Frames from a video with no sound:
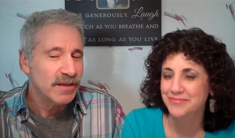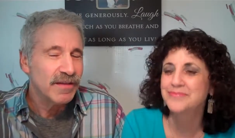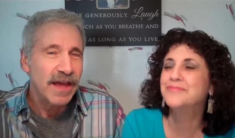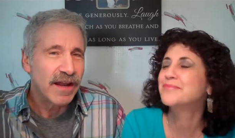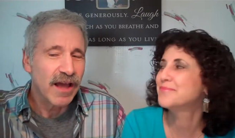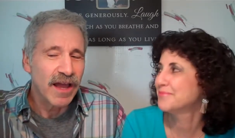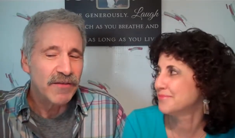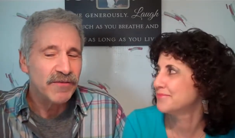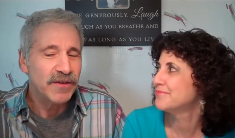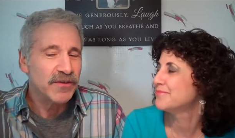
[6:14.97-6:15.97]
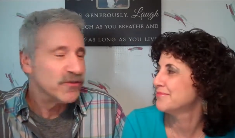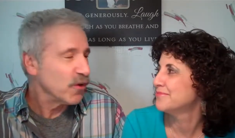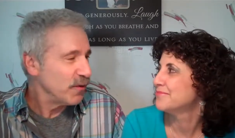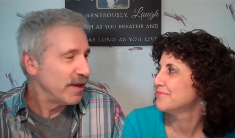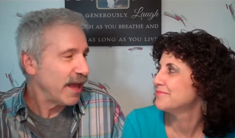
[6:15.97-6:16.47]
Speaker 1: that mm-hmm. I feel
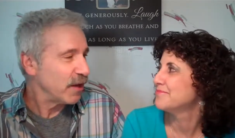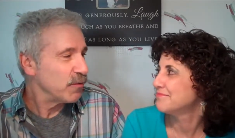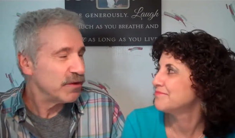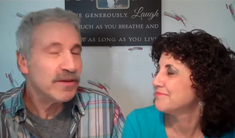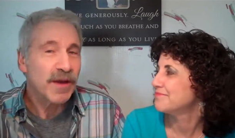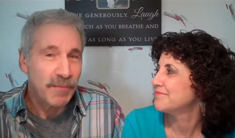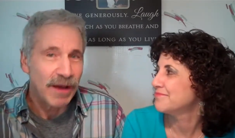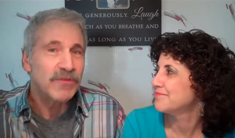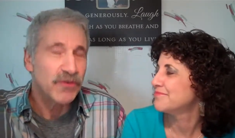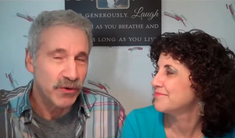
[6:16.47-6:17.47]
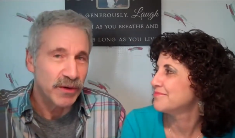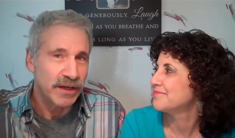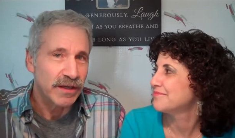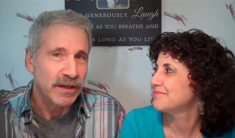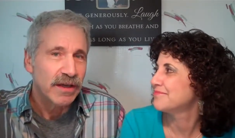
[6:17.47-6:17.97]
so inadequate about
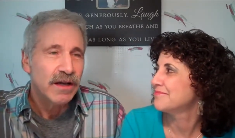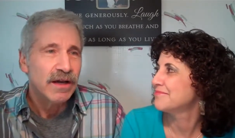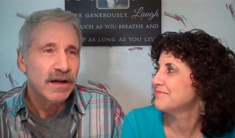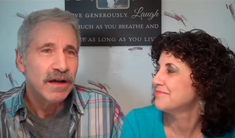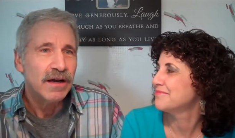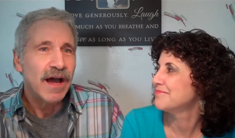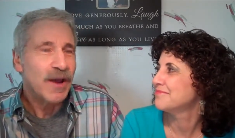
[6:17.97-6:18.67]
doing. Uh,